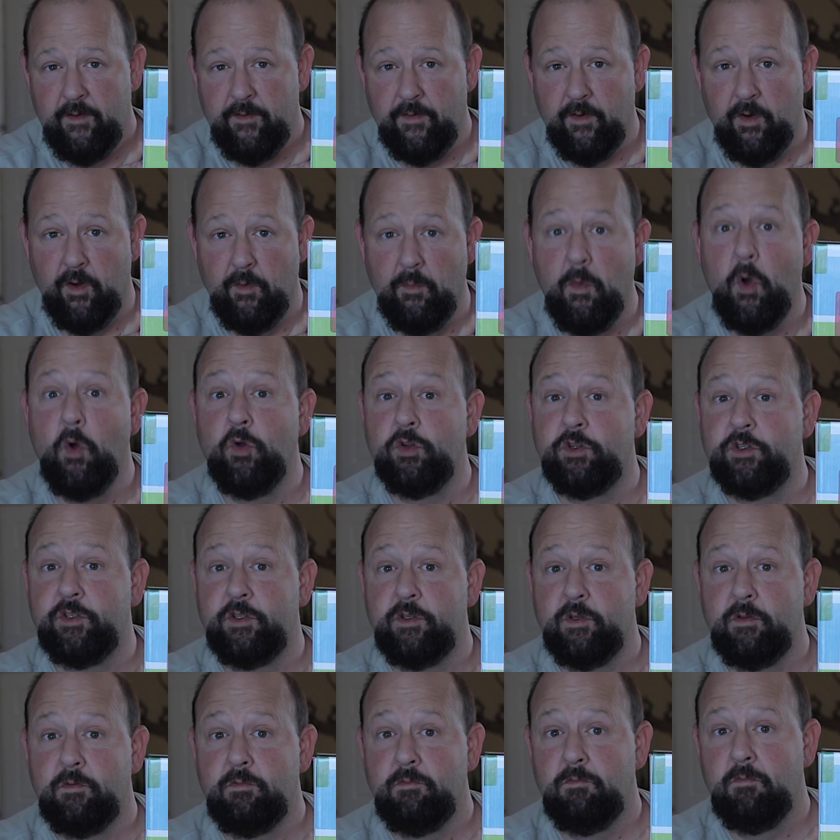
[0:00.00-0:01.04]
for most
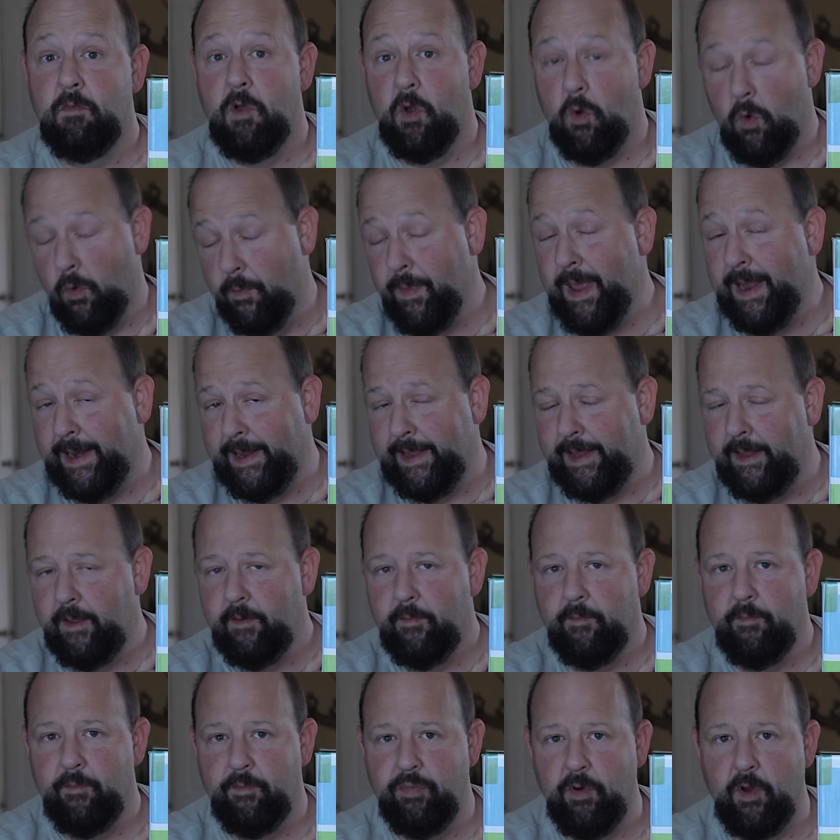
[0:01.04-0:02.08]
or many
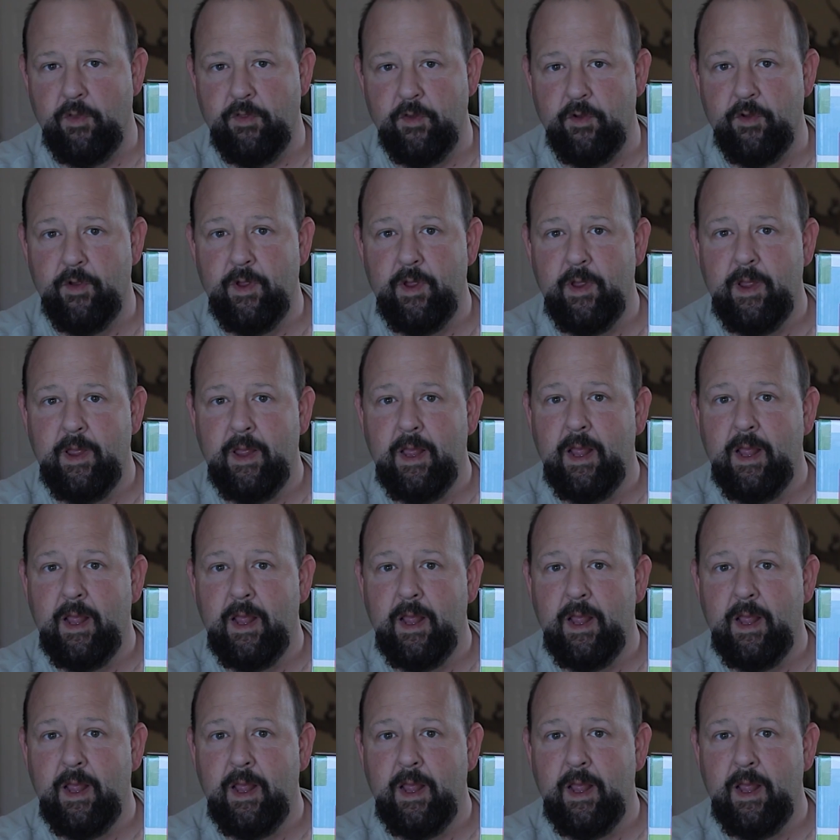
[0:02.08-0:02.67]
Brother